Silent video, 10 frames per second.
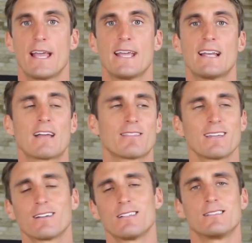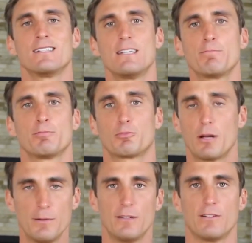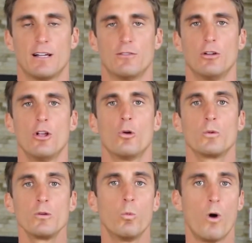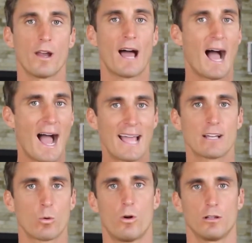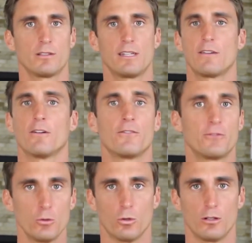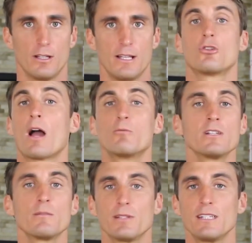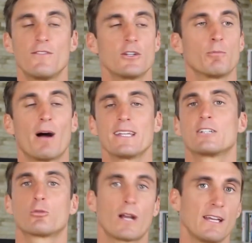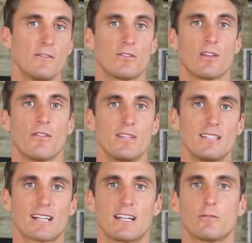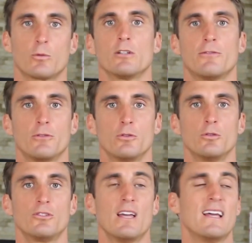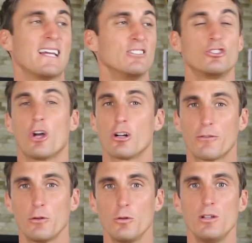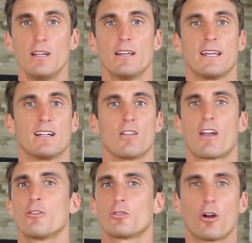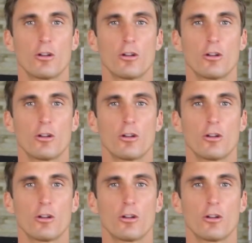And I think on a deep, primitive level, we want high quality fuel. So I really believe that your body craves these kind of real foods, and junk food and a lot of those